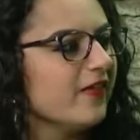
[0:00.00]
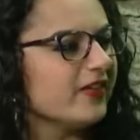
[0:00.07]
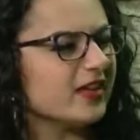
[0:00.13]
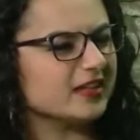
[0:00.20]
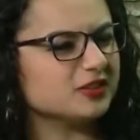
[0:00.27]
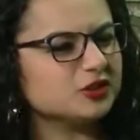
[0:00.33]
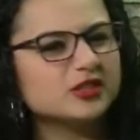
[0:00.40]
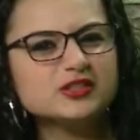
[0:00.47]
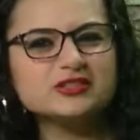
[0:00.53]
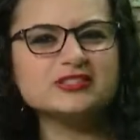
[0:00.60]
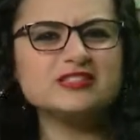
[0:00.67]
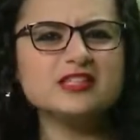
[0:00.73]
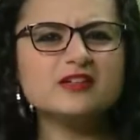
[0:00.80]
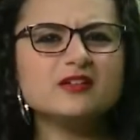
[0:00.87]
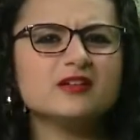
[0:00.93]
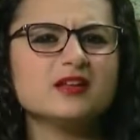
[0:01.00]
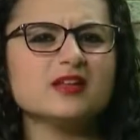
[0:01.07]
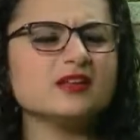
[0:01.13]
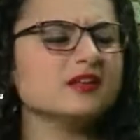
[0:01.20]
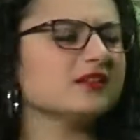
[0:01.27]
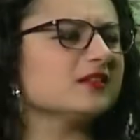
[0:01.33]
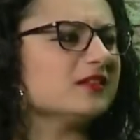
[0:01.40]
Get a change of scenery,
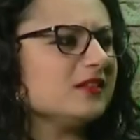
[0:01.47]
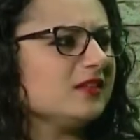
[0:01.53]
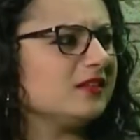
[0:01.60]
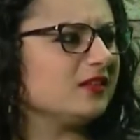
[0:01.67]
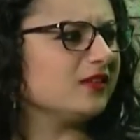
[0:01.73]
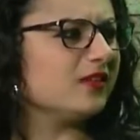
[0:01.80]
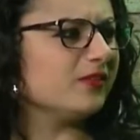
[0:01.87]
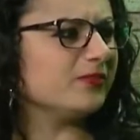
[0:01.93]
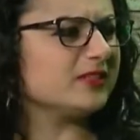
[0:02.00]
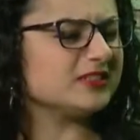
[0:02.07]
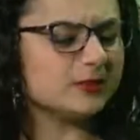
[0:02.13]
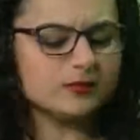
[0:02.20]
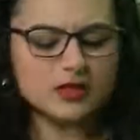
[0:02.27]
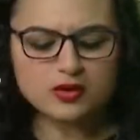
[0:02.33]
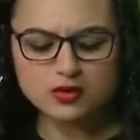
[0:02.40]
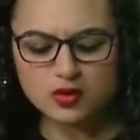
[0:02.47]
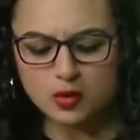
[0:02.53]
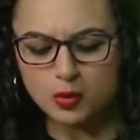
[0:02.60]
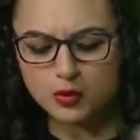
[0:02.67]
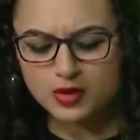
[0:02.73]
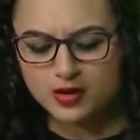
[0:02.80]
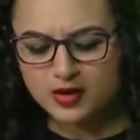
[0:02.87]
get something new.